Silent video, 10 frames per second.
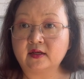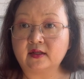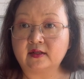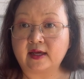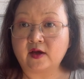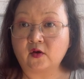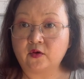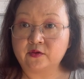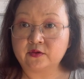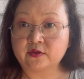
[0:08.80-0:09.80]

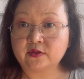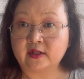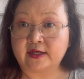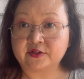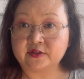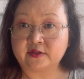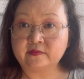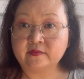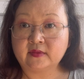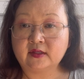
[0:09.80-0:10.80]
VLLO collection.
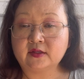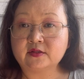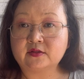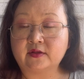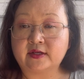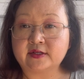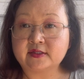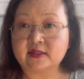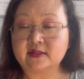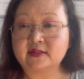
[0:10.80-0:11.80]
So
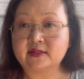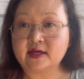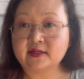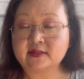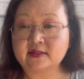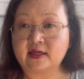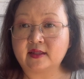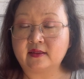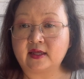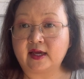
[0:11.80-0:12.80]
there's six
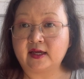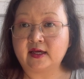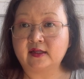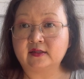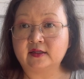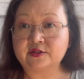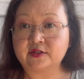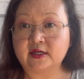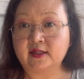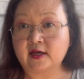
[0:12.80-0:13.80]
in the
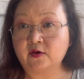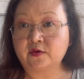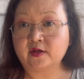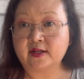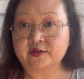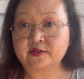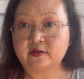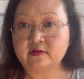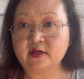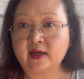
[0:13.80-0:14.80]
Chanel VLLO
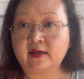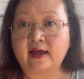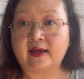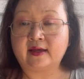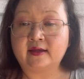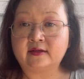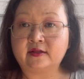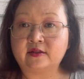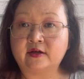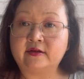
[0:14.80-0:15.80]
collection, and
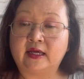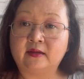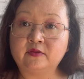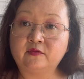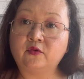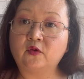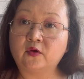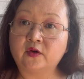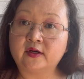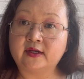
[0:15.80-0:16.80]
they're named
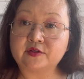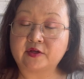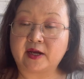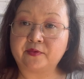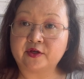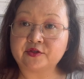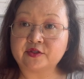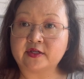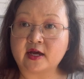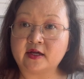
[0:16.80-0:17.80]
for Gabrielle
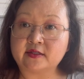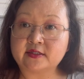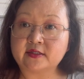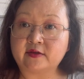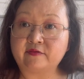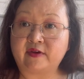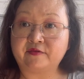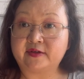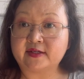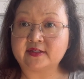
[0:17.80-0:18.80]
Chanel's
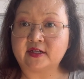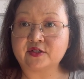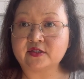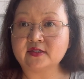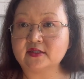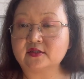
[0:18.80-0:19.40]
favorite destinations.